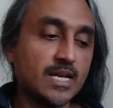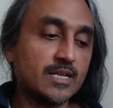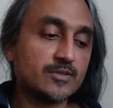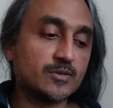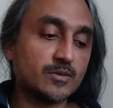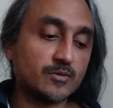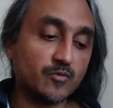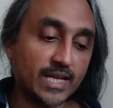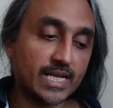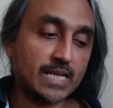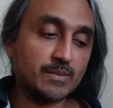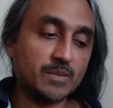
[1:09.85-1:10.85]
So where
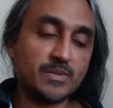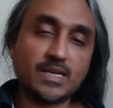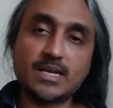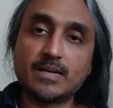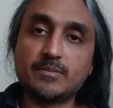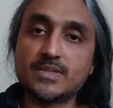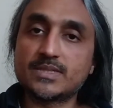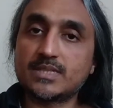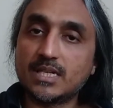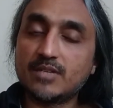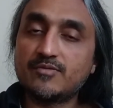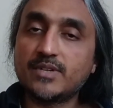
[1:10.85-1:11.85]
am I making a mistake?
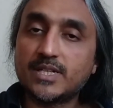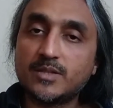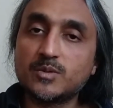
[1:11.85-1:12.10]
If I know